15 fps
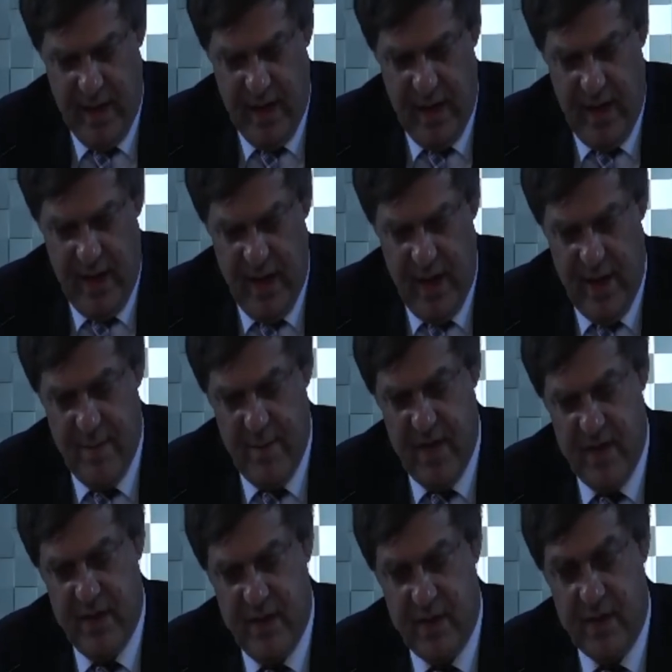law.
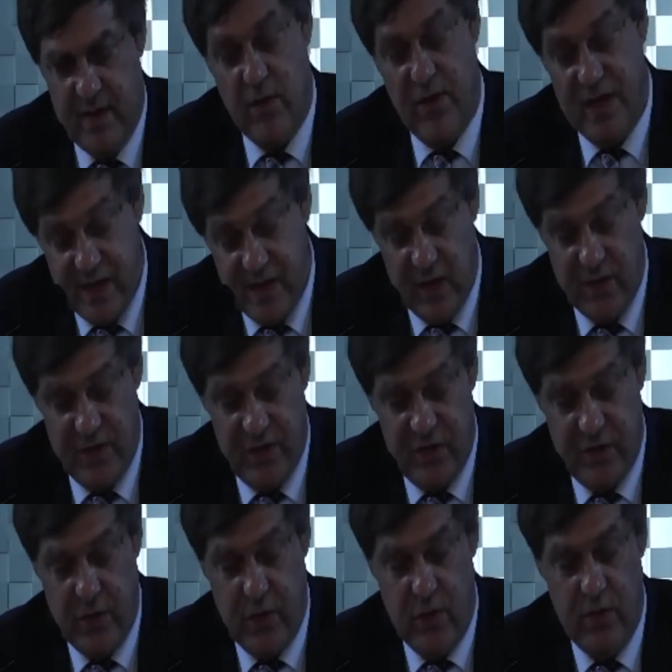So this holds
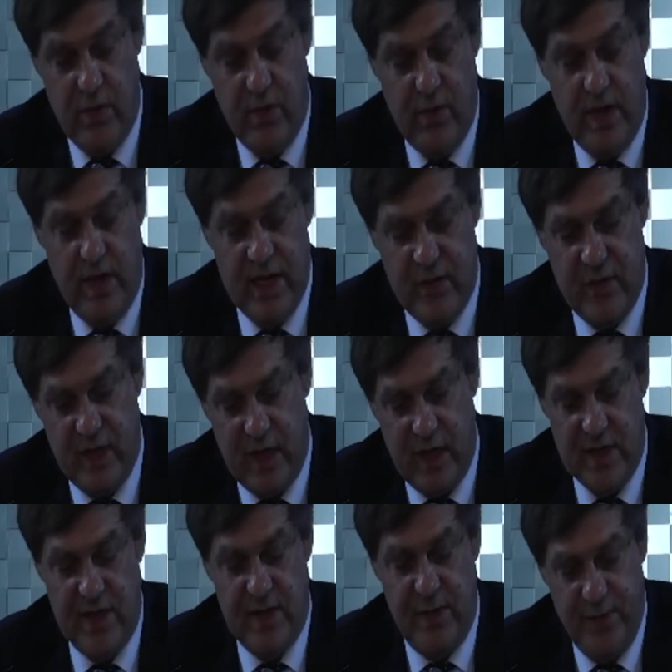true as regards
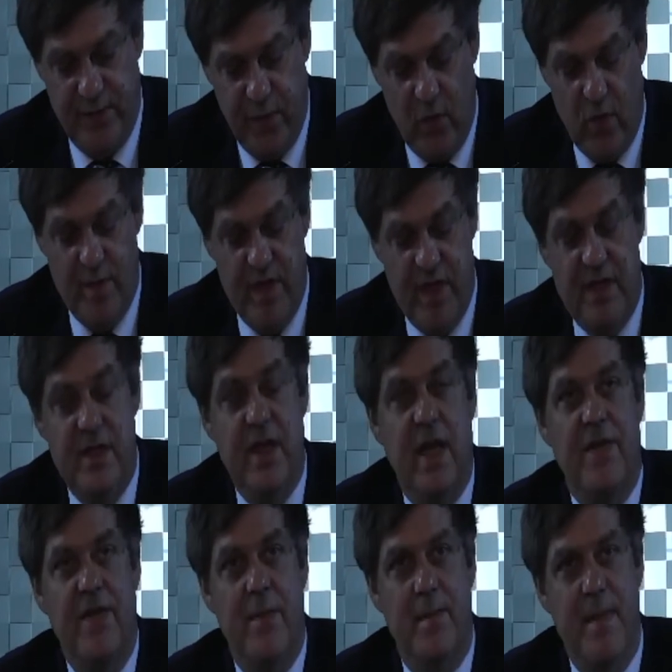the format and
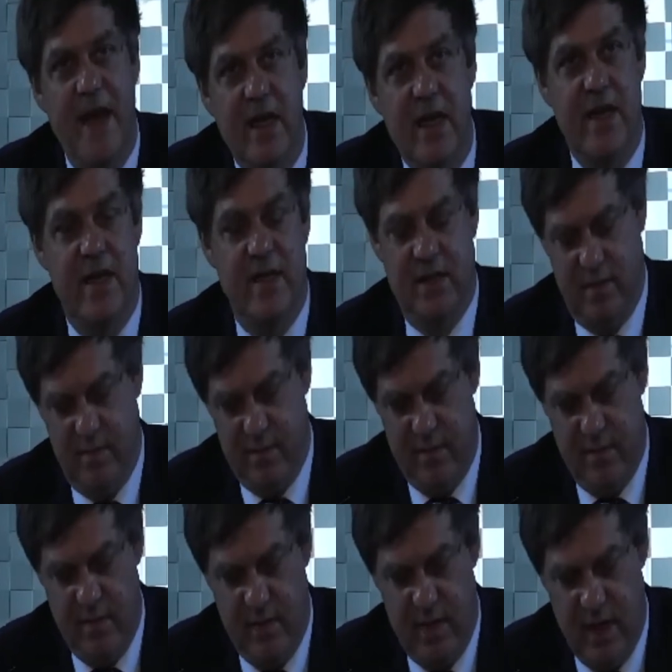the mechanism
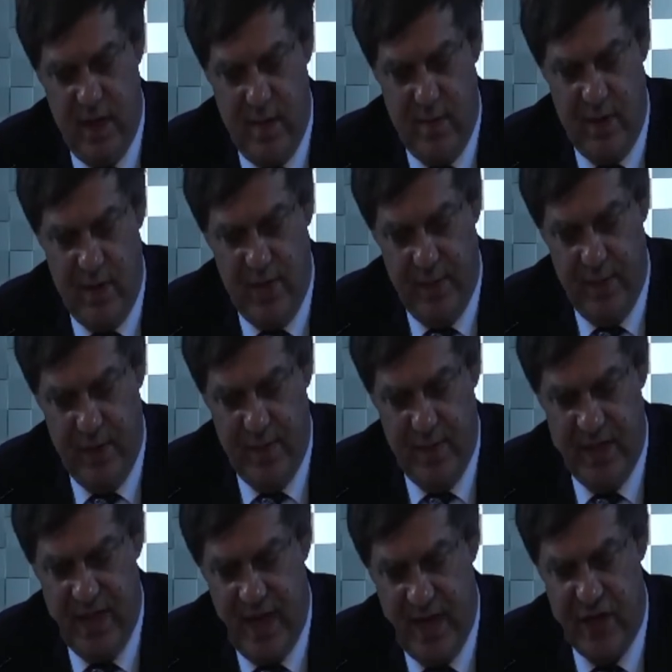of
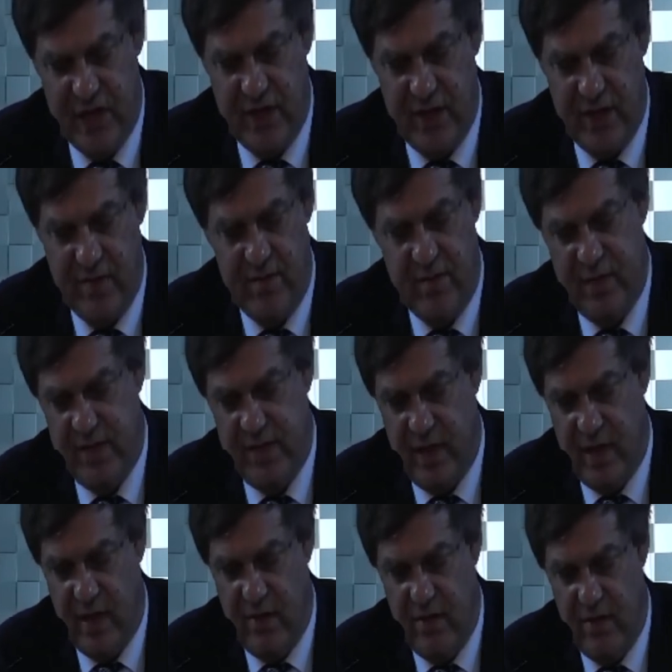implementation.
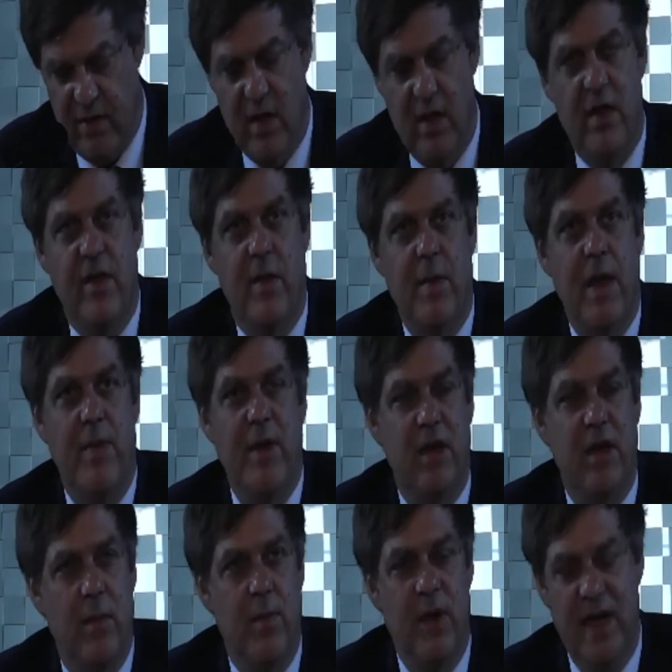So there may be
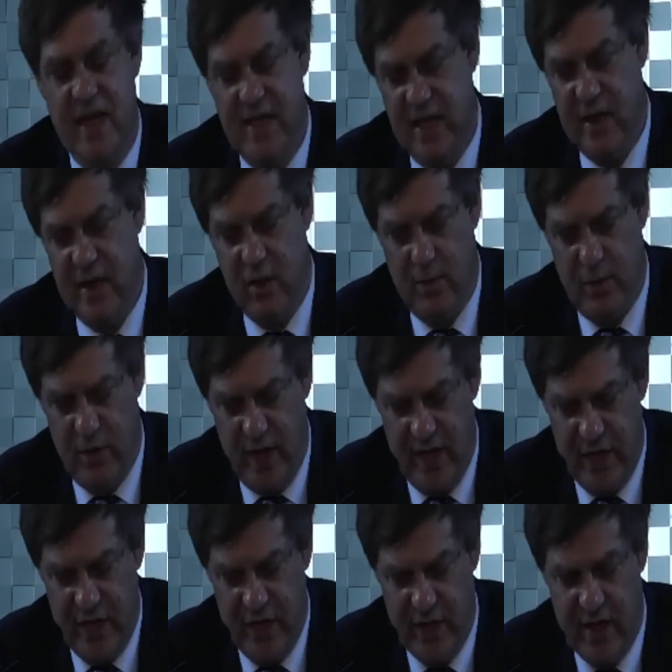complete
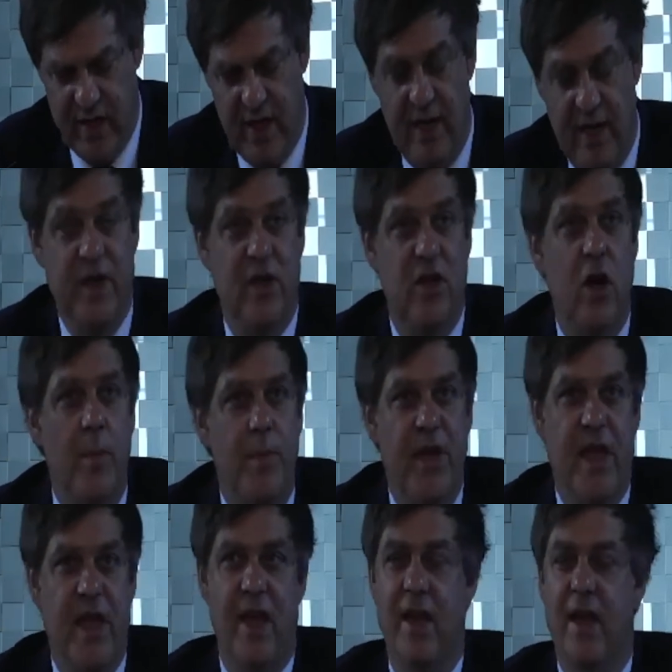incorporation, even
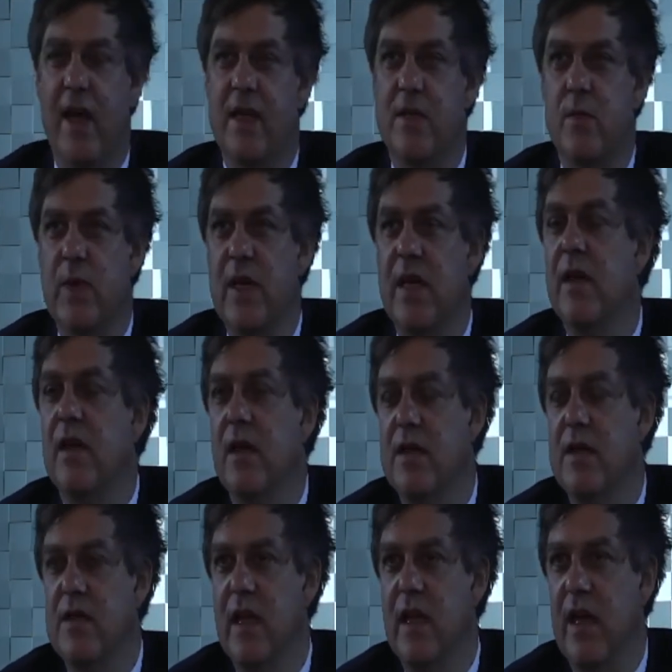copying, as we
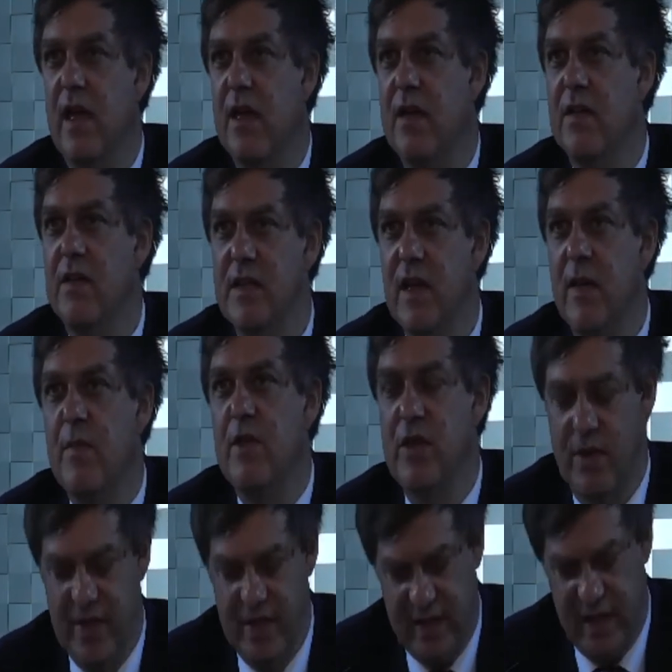see in some
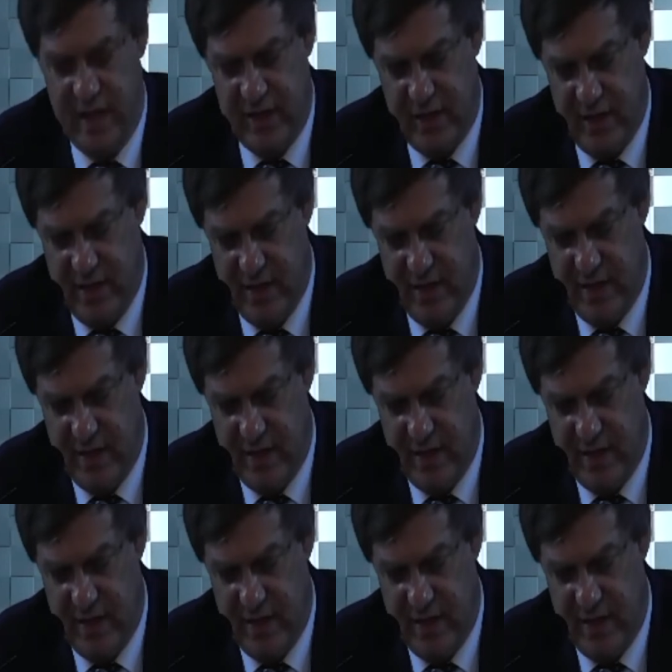jurisdictions.